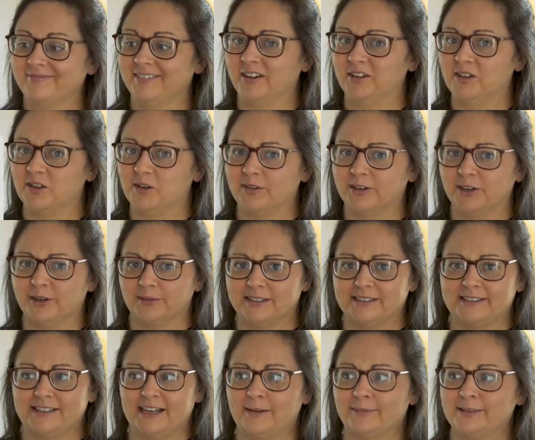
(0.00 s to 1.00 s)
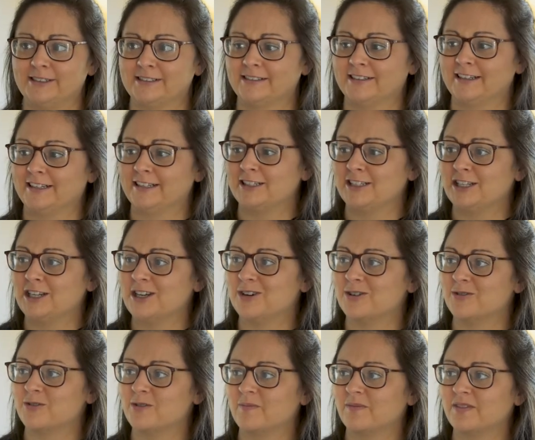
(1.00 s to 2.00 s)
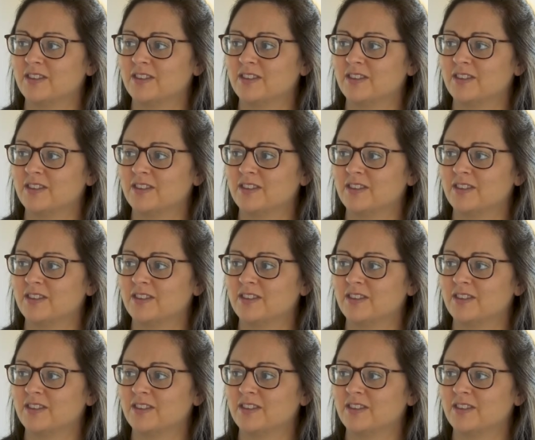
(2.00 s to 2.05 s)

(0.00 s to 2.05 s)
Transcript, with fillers: I wonder what Sammy's gonna do.